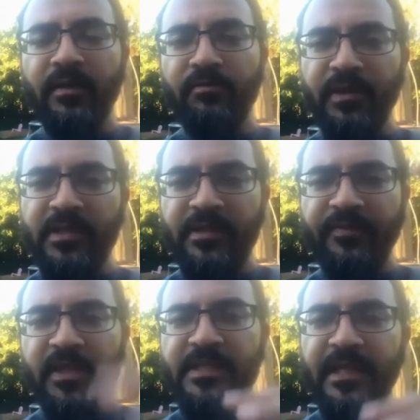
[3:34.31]
the reason
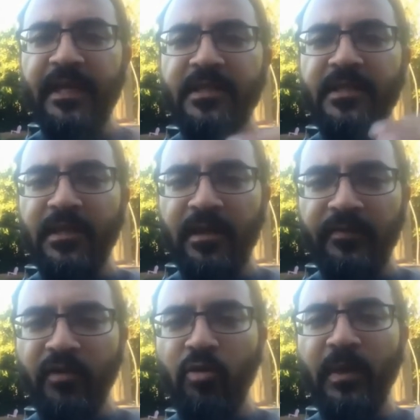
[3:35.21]
for the sanctity
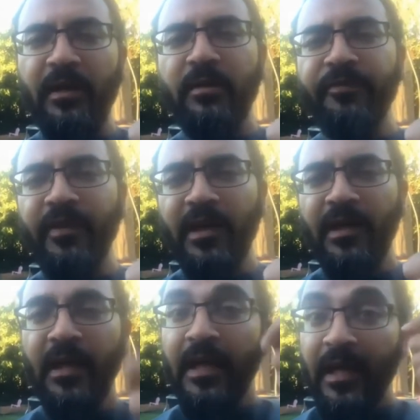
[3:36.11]
of Yom Arafah
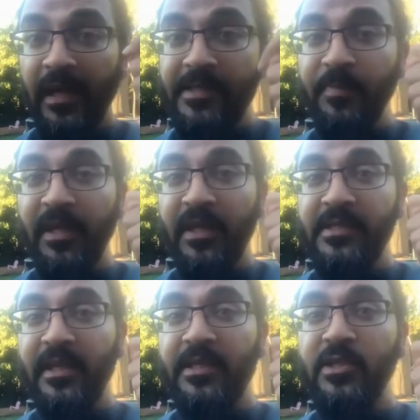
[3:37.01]
is
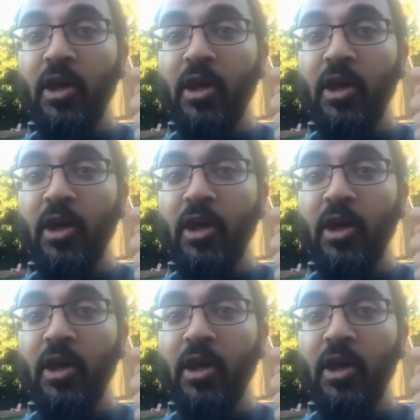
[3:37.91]
because it is